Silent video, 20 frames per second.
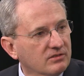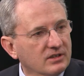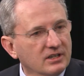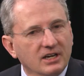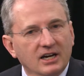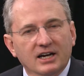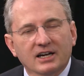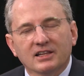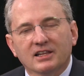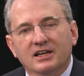of the
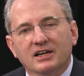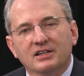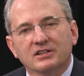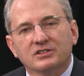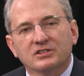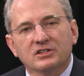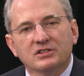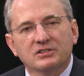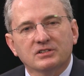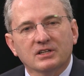
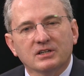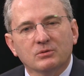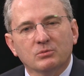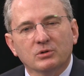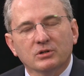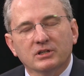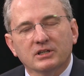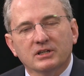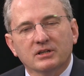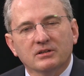guidelines is they
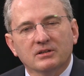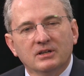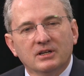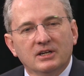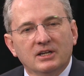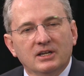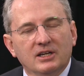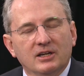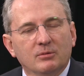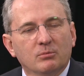really
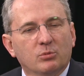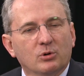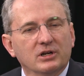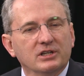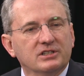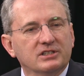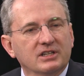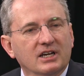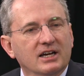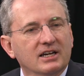
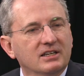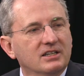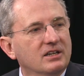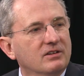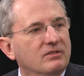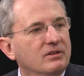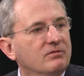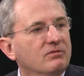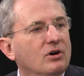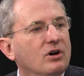embrace the idea
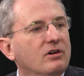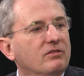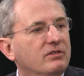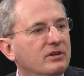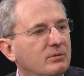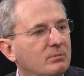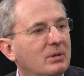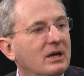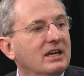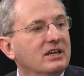of
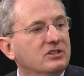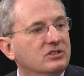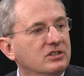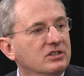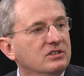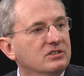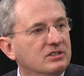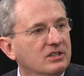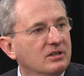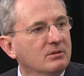involving
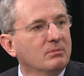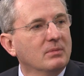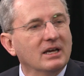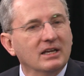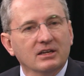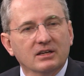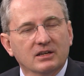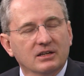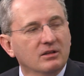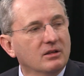patients in
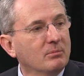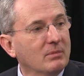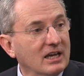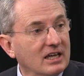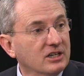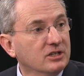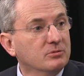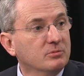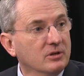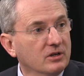the in the
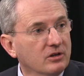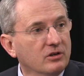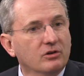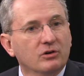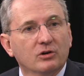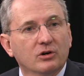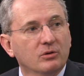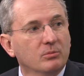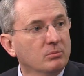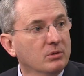management of
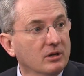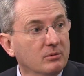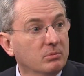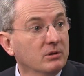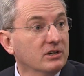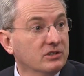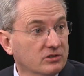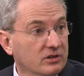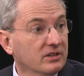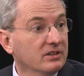their own blood
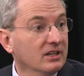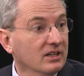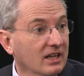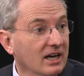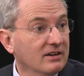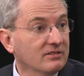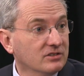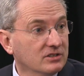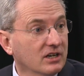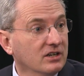pressure and the
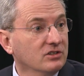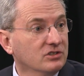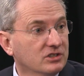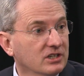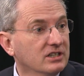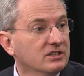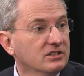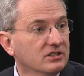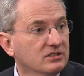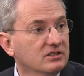lifestyle
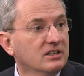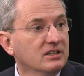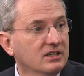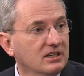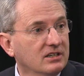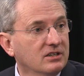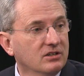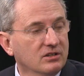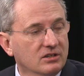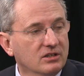changes that
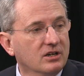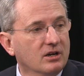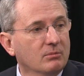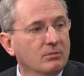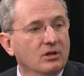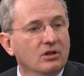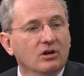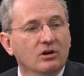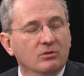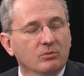need to come
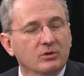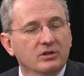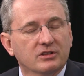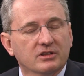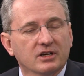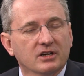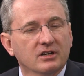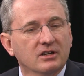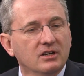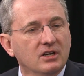along
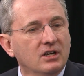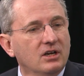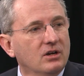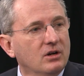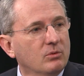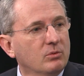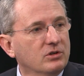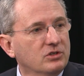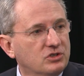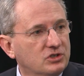
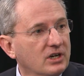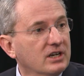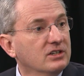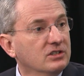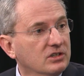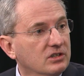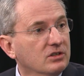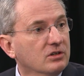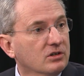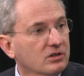with
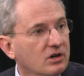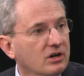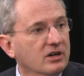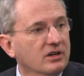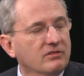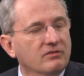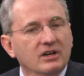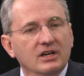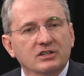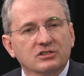changing their
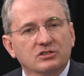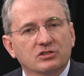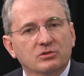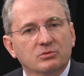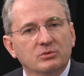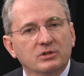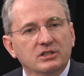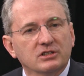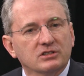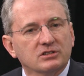cardiovascular
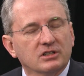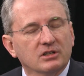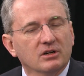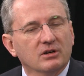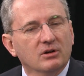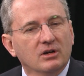risk.